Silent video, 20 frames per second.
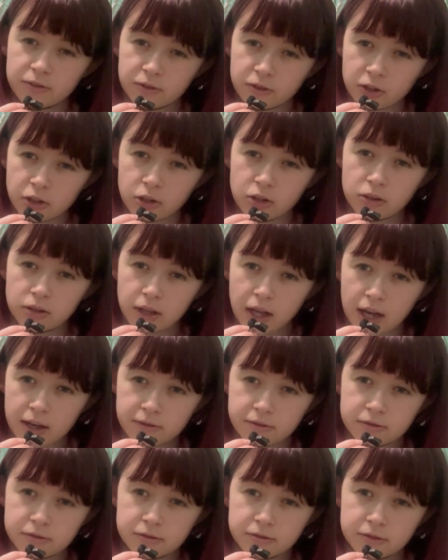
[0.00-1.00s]
for your
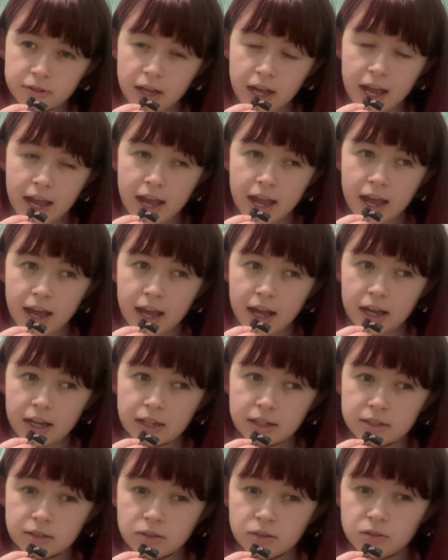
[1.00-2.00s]
love
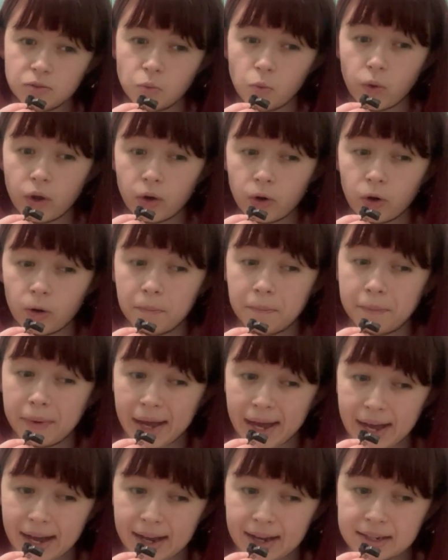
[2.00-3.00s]
and win her
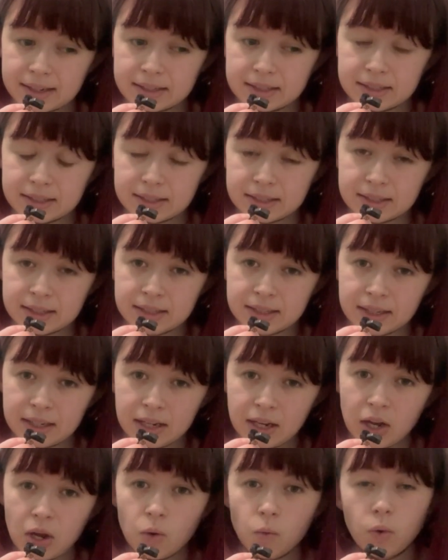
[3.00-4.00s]
back,
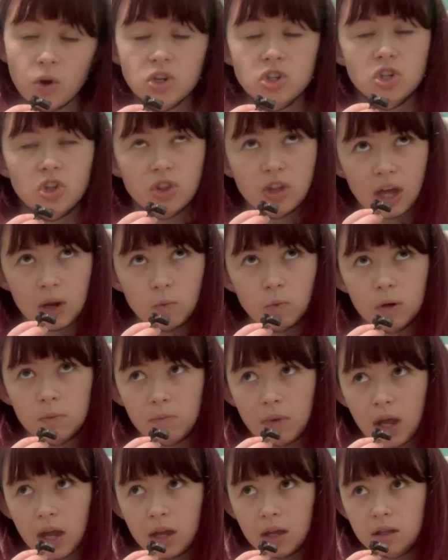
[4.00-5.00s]
which then would
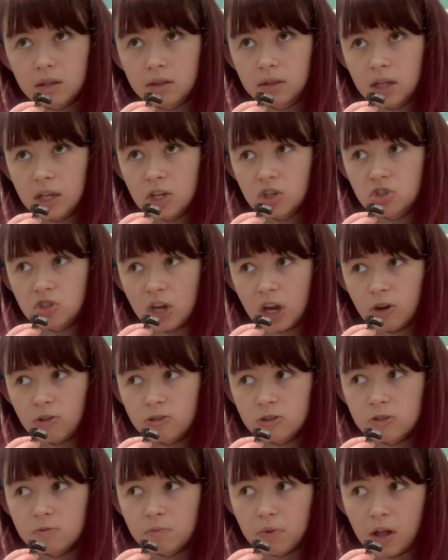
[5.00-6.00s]
make the
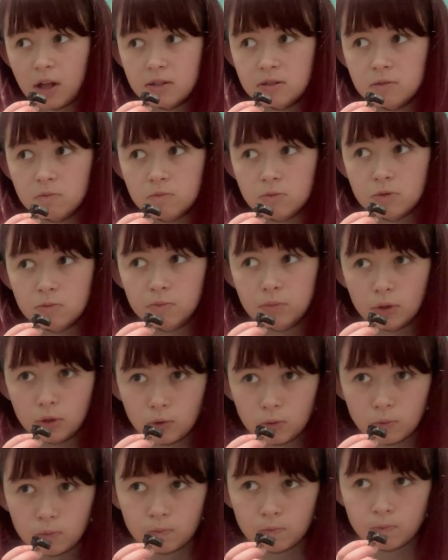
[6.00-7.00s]
Sharon's Blossoms
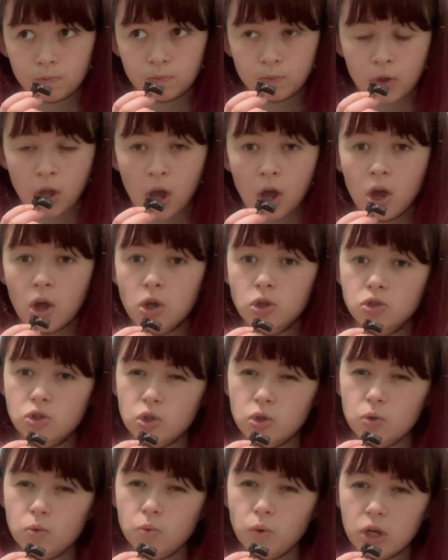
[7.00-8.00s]
bloom.
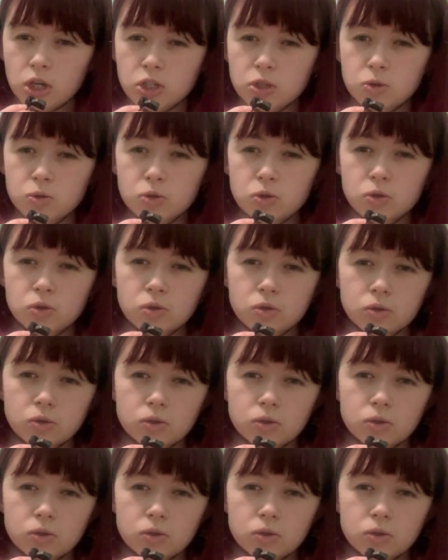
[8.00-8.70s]
So it was